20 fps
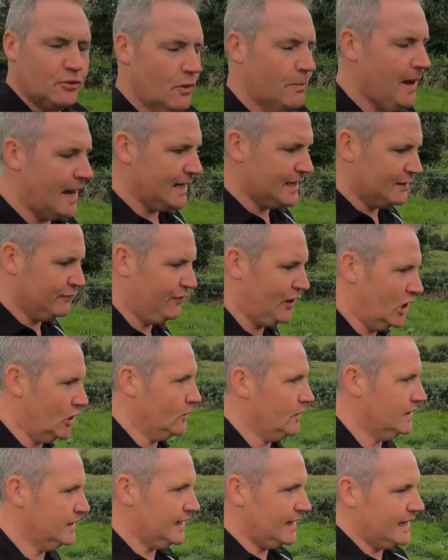so we're back the
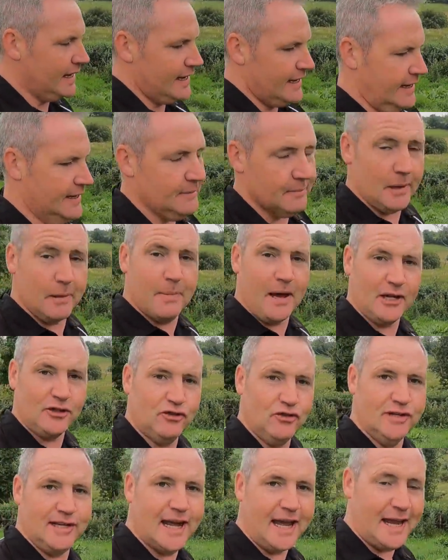following day. My
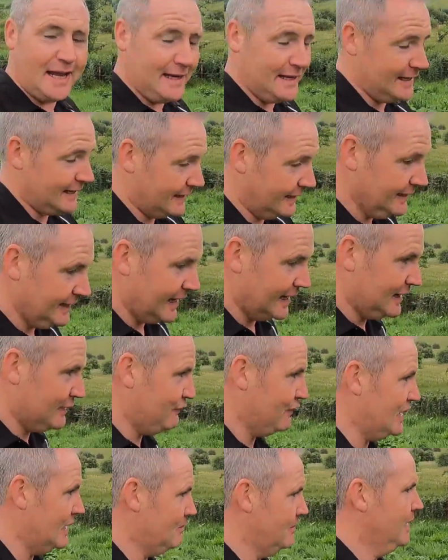battery died and I didn't get to
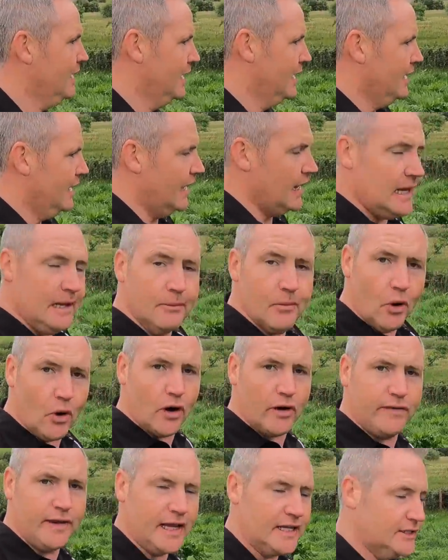film any
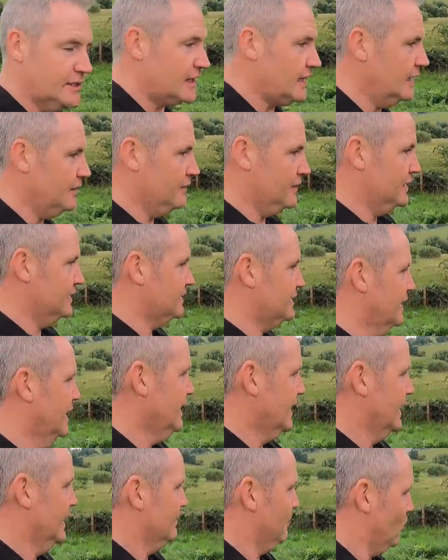more of yesterday evening's
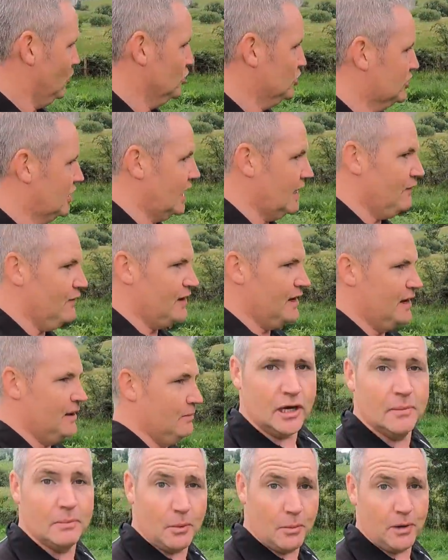post driving,
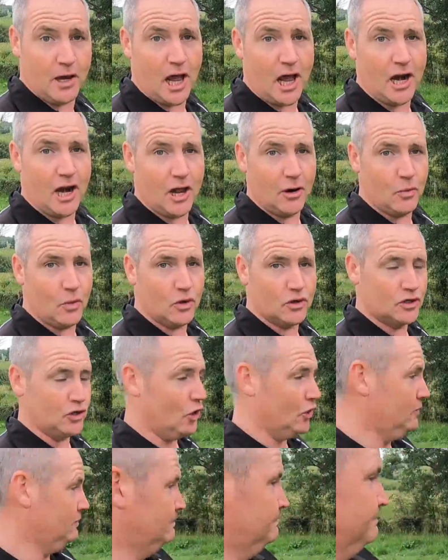but we got a lot of work done.